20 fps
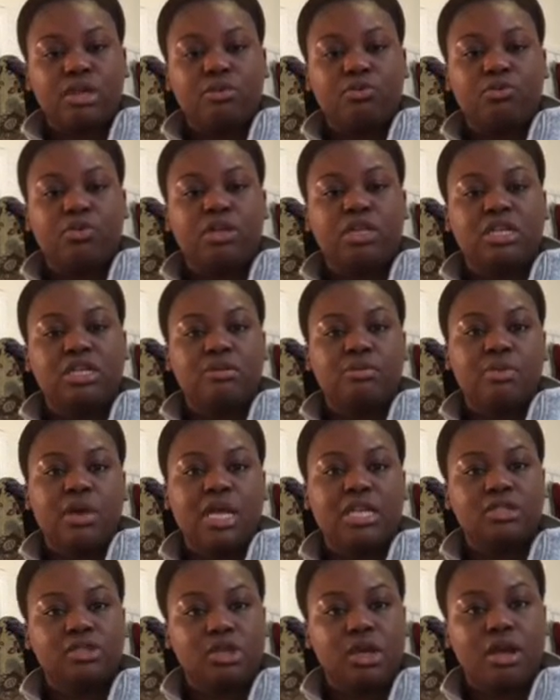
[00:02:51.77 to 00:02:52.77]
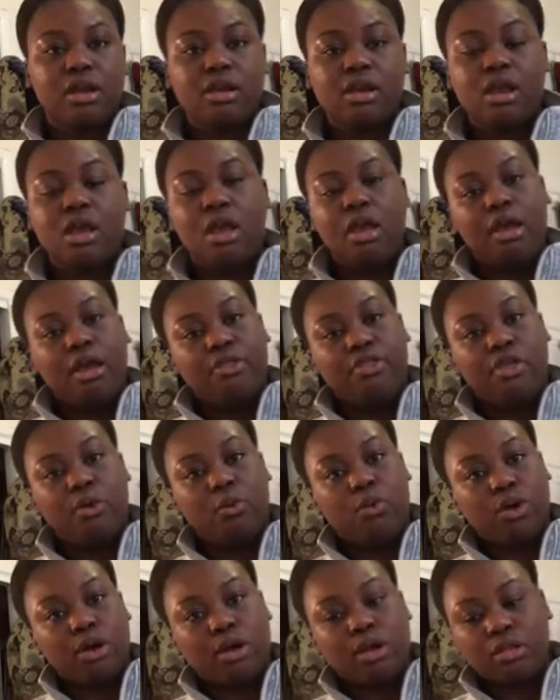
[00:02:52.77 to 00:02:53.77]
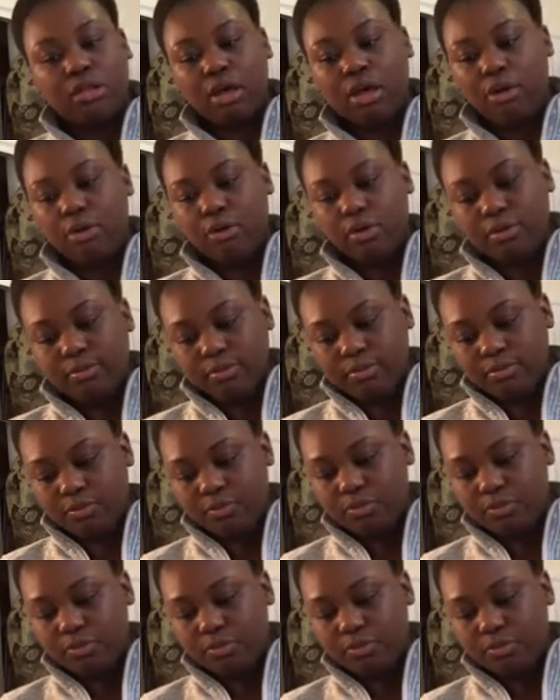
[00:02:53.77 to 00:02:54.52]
It really depends on the workload.